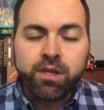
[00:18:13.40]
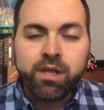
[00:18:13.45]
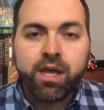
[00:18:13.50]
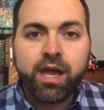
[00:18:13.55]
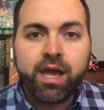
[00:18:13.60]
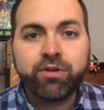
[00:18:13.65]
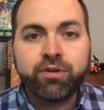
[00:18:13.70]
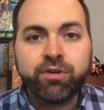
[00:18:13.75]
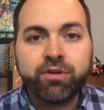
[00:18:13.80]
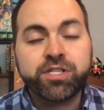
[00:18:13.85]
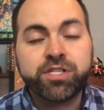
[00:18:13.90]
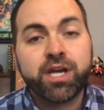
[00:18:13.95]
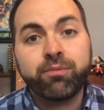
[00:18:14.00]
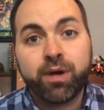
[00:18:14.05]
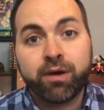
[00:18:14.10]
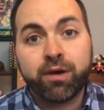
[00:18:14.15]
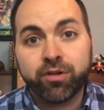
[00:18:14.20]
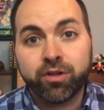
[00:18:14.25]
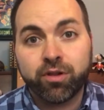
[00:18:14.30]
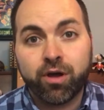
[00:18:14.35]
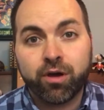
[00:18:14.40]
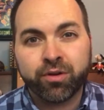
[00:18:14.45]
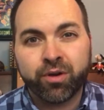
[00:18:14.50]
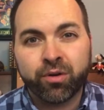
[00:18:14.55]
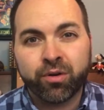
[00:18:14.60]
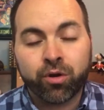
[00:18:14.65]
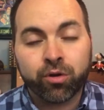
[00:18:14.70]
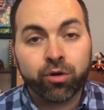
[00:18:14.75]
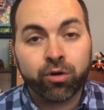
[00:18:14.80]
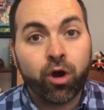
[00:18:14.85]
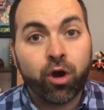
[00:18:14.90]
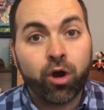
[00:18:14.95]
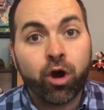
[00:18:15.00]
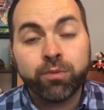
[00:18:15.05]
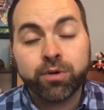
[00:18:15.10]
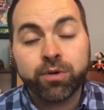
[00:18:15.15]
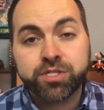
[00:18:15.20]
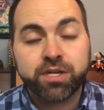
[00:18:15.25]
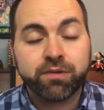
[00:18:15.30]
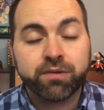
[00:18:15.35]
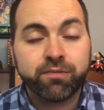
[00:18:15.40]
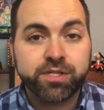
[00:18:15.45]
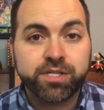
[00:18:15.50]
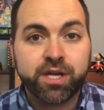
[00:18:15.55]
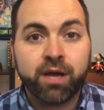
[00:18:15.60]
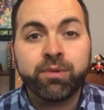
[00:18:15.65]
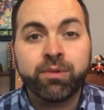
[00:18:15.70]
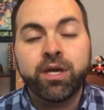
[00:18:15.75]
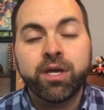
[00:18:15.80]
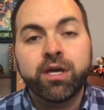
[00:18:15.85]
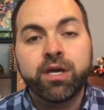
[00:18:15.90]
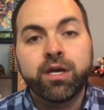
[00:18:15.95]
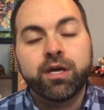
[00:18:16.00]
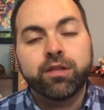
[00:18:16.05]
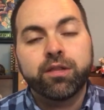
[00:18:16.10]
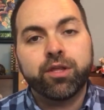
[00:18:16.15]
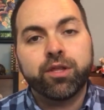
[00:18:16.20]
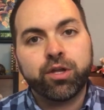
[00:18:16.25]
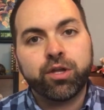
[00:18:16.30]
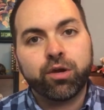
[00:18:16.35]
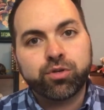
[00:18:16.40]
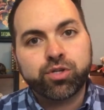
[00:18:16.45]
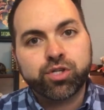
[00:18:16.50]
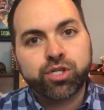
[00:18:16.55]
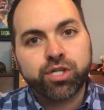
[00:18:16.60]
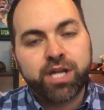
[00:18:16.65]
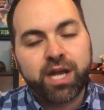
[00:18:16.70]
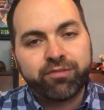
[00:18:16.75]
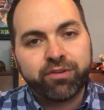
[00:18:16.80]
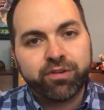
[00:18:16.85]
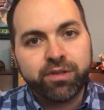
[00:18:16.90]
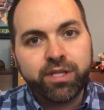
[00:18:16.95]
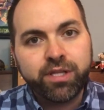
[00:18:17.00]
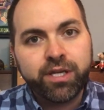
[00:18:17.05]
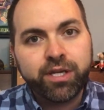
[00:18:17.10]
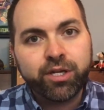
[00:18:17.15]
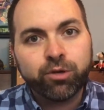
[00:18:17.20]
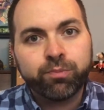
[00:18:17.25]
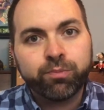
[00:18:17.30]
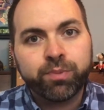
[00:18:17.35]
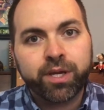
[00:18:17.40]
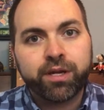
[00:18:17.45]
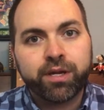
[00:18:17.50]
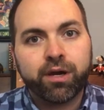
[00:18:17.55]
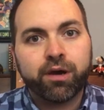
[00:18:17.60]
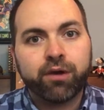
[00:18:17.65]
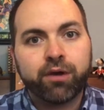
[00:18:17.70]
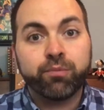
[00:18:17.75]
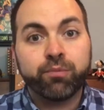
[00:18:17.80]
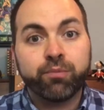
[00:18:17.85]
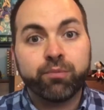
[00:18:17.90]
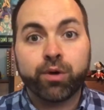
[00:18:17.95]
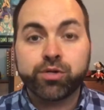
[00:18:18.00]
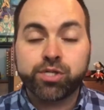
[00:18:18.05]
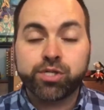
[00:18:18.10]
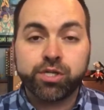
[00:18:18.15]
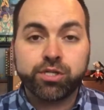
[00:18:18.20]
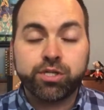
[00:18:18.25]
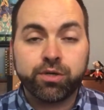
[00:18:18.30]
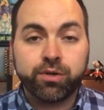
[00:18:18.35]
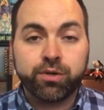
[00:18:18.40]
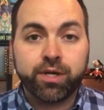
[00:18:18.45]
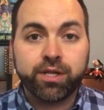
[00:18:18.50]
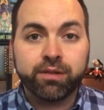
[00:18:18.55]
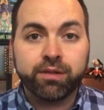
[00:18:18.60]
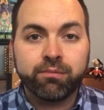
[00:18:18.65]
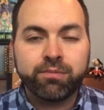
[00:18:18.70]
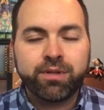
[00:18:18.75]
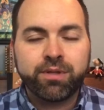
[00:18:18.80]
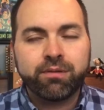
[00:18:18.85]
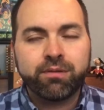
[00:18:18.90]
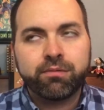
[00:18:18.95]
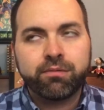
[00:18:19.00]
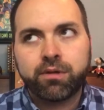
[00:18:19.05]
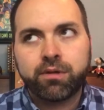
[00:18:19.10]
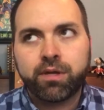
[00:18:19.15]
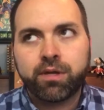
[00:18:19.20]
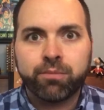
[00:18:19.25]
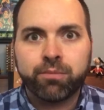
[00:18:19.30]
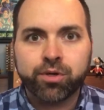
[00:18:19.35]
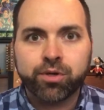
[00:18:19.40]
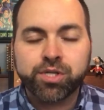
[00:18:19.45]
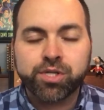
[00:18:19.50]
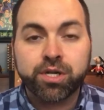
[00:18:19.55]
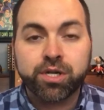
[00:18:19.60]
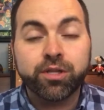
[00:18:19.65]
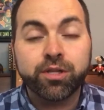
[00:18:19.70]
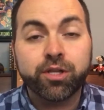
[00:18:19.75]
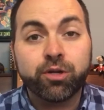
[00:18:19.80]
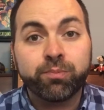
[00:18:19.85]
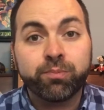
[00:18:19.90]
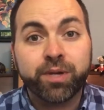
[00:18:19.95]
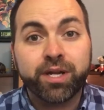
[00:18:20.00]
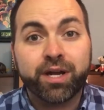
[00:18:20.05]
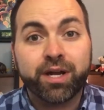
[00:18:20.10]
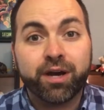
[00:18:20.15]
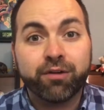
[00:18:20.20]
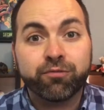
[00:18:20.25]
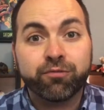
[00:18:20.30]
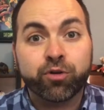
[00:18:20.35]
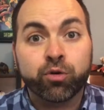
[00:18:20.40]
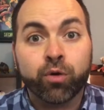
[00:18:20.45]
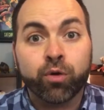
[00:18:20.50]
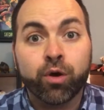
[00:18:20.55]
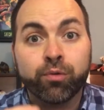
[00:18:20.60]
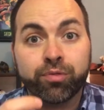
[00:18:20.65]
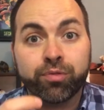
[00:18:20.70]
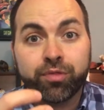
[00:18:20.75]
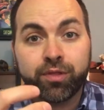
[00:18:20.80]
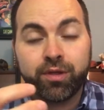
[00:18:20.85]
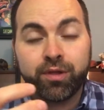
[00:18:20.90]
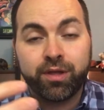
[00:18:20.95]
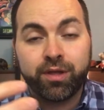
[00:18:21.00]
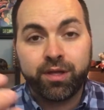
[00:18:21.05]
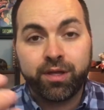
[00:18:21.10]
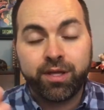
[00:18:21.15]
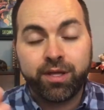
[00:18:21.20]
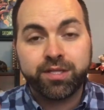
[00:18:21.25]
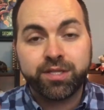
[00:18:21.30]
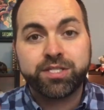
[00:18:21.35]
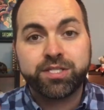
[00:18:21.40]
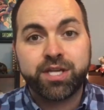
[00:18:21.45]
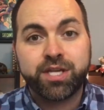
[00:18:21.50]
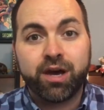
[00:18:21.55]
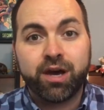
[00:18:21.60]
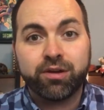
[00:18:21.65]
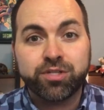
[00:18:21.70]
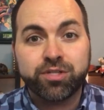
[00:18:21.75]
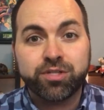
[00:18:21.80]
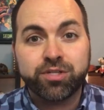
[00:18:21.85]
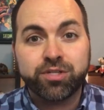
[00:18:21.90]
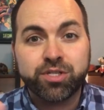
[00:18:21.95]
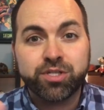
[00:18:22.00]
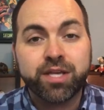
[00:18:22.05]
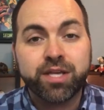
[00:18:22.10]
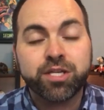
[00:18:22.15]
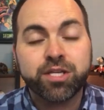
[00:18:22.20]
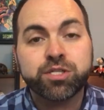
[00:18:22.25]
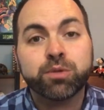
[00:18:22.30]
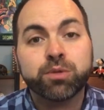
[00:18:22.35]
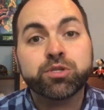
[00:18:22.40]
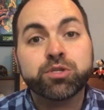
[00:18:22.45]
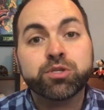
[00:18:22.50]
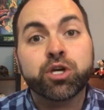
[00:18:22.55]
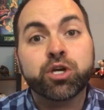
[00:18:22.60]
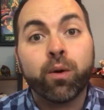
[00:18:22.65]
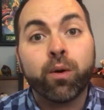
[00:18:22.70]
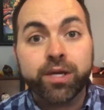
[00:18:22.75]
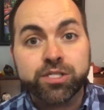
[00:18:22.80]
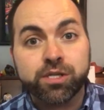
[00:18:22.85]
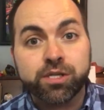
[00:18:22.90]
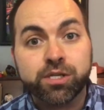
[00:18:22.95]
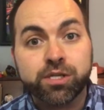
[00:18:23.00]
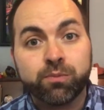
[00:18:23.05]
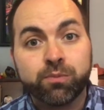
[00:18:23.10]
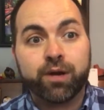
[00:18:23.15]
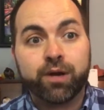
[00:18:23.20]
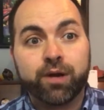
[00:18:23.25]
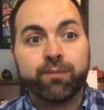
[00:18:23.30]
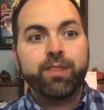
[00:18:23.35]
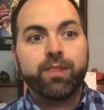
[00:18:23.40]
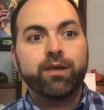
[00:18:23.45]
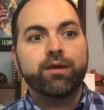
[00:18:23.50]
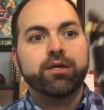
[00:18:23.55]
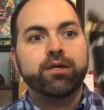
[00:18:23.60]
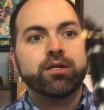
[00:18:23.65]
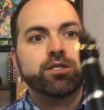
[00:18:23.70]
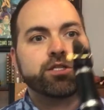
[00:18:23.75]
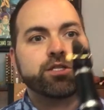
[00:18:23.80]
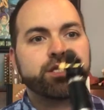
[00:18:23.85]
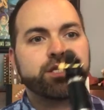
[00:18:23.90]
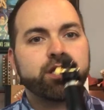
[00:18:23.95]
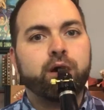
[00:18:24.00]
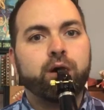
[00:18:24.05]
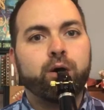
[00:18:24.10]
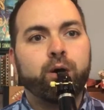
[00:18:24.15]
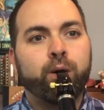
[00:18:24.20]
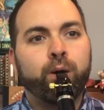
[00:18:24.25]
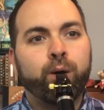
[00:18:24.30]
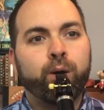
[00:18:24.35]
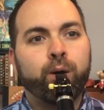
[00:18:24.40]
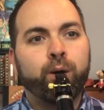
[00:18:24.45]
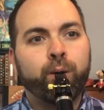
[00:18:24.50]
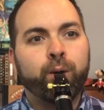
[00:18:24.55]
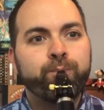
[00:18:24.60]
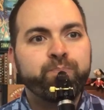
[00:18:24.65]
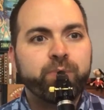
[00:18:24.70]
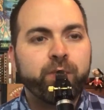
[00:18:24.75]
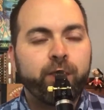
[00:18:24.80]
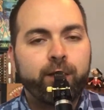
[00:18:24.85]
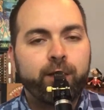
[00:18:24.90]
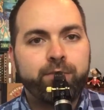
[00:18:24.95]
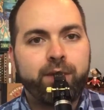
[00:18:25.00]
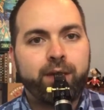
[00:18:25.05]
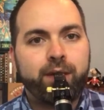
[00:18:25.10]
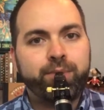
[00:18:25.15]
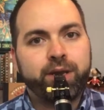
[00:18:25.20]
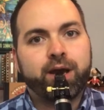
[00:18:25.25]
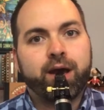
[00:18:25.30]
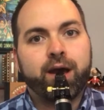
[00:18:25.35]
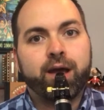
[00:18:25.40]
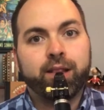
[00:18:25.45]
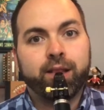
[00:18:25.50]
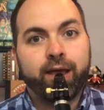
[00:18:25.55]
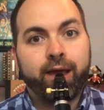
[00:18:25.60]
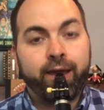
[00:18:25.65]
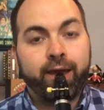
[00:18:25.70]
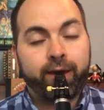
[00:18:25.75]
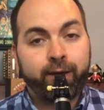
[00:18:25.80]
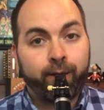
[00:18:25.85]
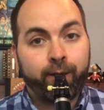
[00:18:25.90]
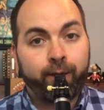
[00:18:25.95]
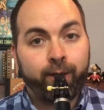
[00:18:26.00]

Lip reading: every time you have a long note, or almost every time, the note should have a little bit of motion to it, not motion, a little bit of growth in the sound, so it's going somewhere. So maybe not like,